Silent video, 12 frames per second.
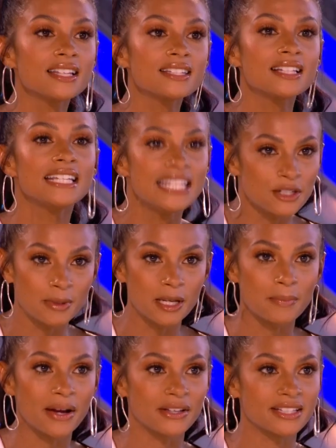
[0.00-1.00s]
us a little bit
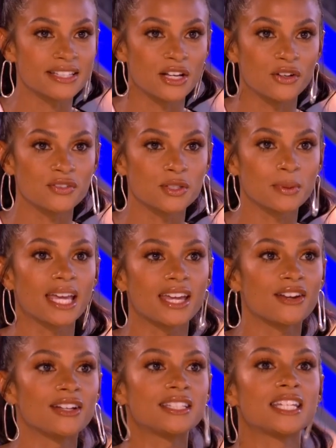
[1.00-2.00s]
about yourself so we get
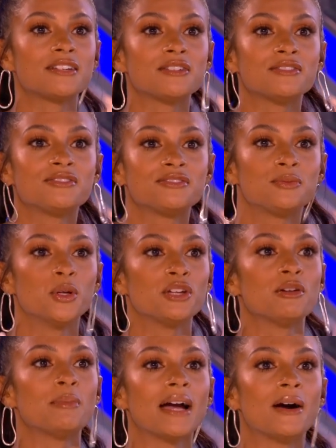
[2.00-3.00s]
an idea of what
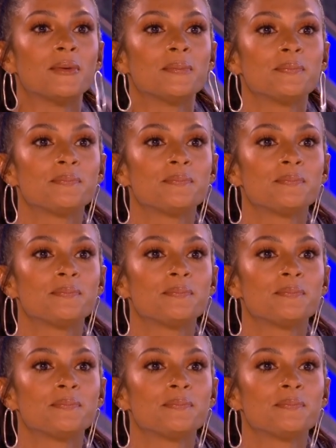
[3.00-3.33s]
you're about.